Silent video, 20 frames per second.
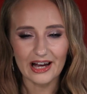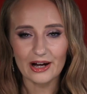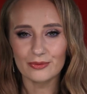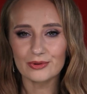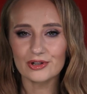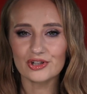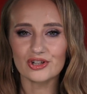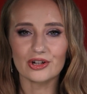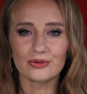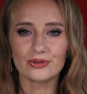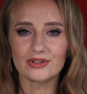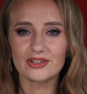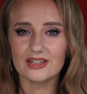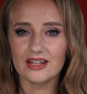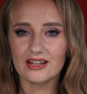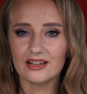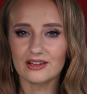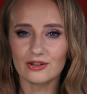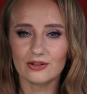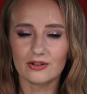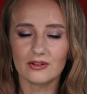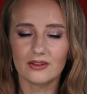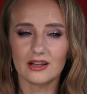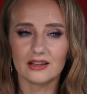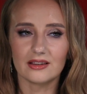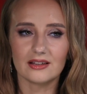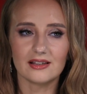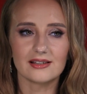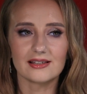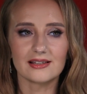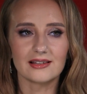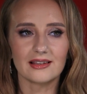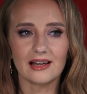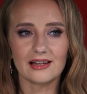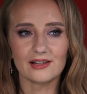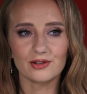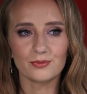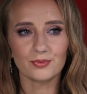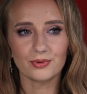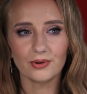I wish I could tell you that it's a
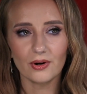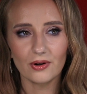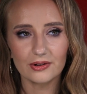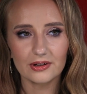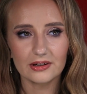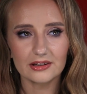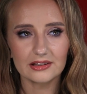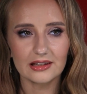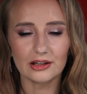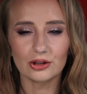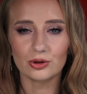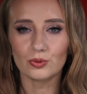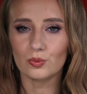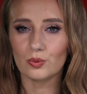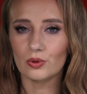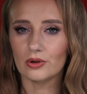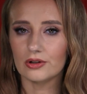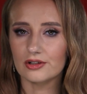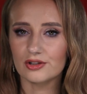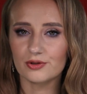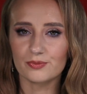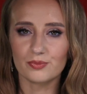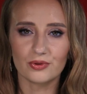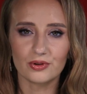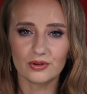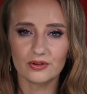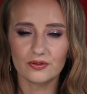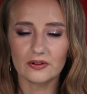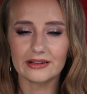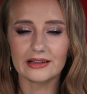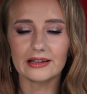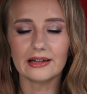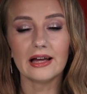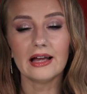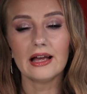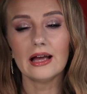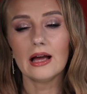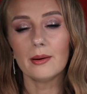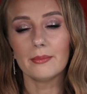nice product, it works perfectly,